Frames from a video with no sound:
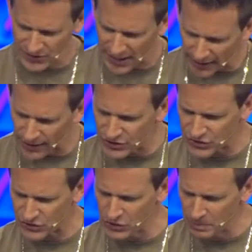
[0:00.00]

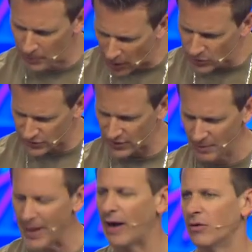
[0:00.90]
dares to boast
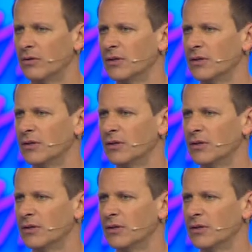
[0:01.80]
about.